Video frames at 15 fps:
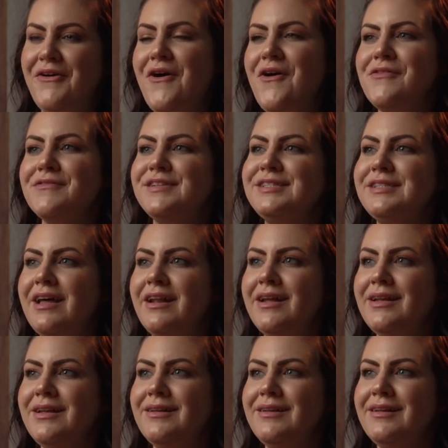all of a
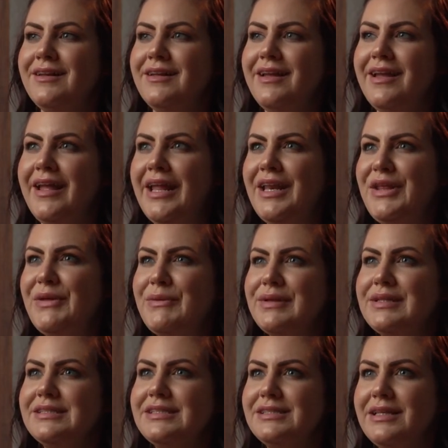sudden, and you
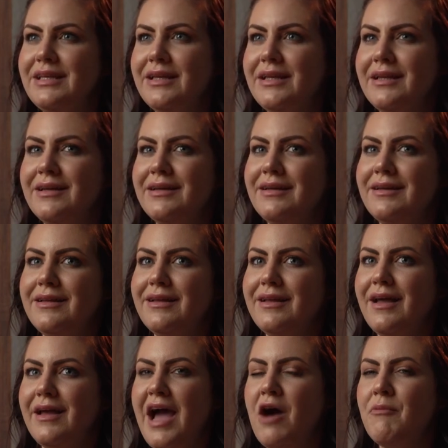can see
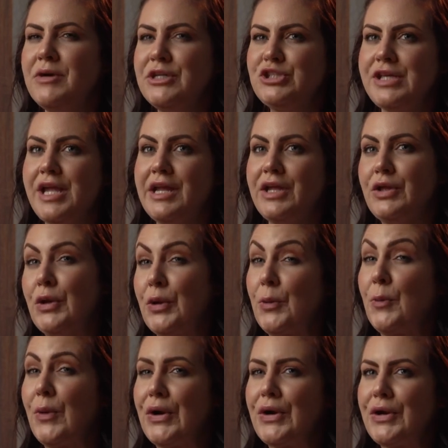how much like your
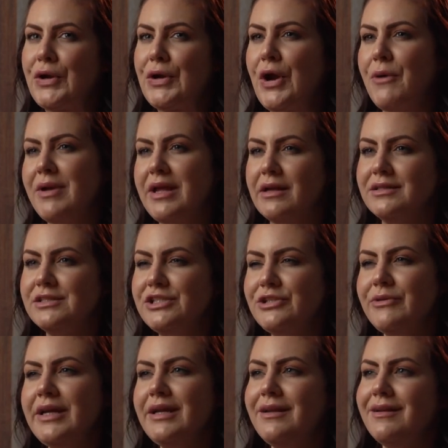work going into
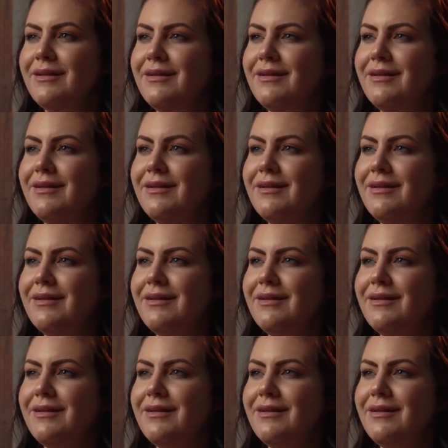it